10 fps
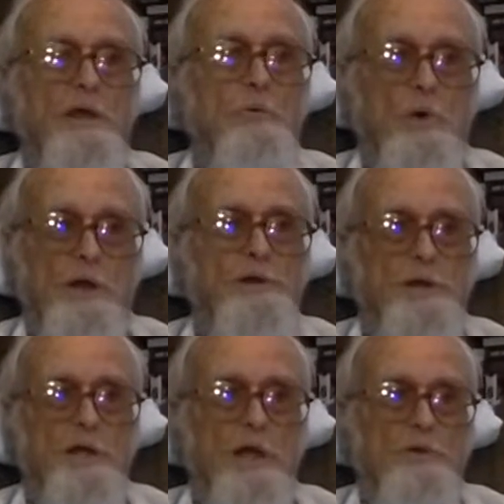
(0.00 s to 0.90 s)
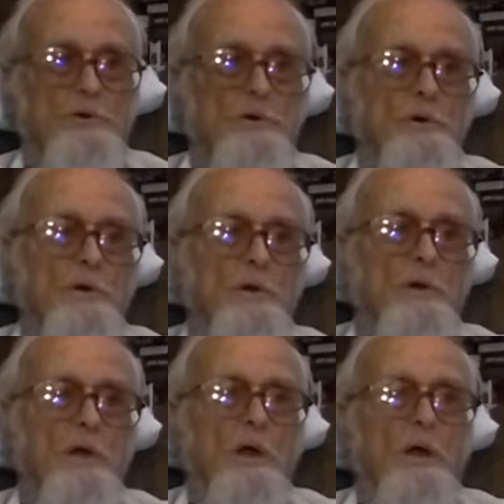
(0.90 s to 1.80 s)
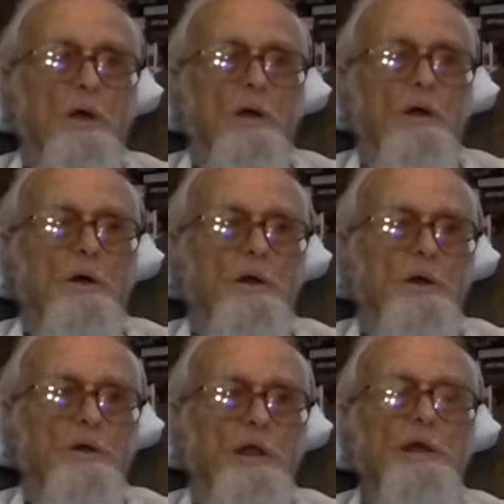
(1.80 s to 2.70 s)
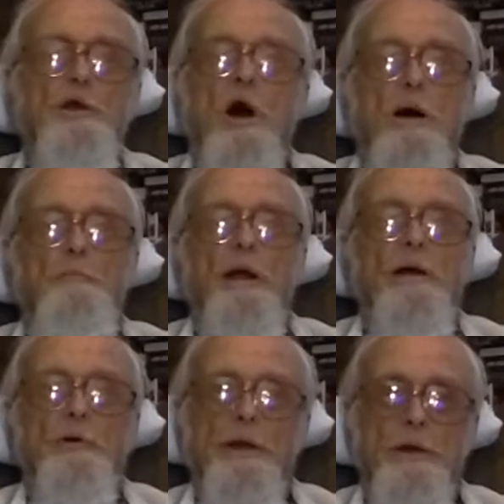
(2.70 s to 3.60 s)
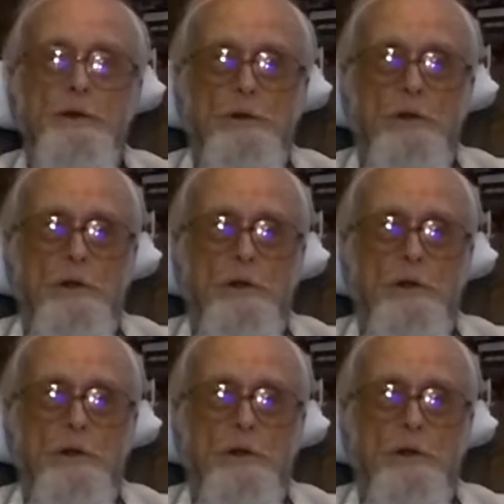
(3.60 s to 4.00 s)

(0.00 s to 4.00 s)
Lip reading: they went together, and they got married